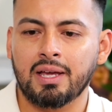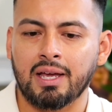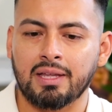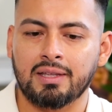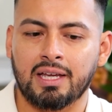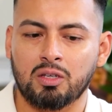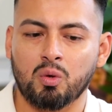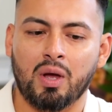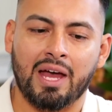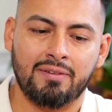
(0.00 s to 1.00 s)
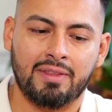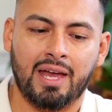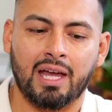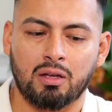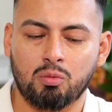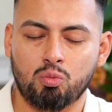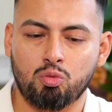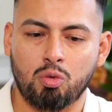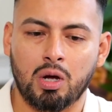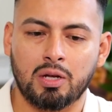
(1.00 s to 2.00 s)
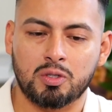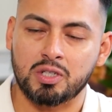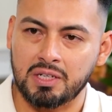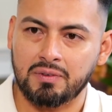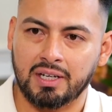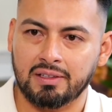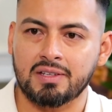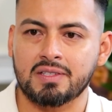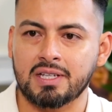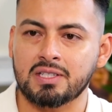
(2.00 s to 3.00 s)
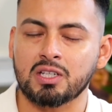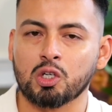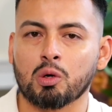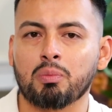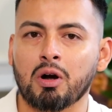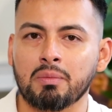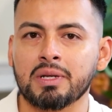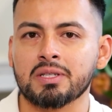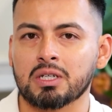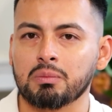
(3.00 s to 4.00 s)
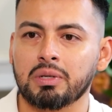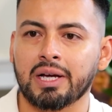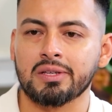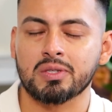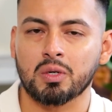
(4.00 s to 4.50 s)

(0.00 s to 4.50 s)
And then you have that certificate that says that your apartment is compliant.